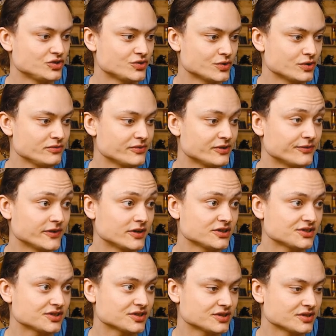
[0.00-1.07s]
True for the
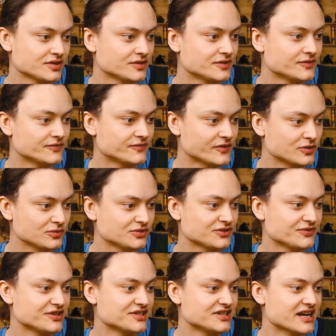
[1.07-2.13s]
first,
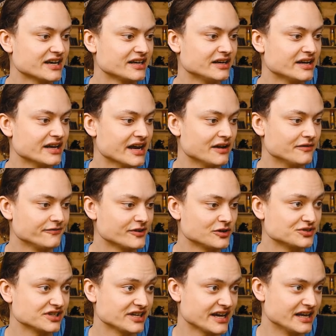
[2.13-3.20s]
false for the second, and
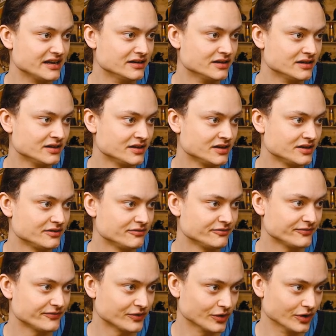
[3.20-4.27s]
false again
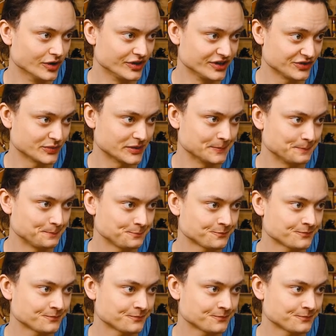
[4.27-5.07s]
for this one.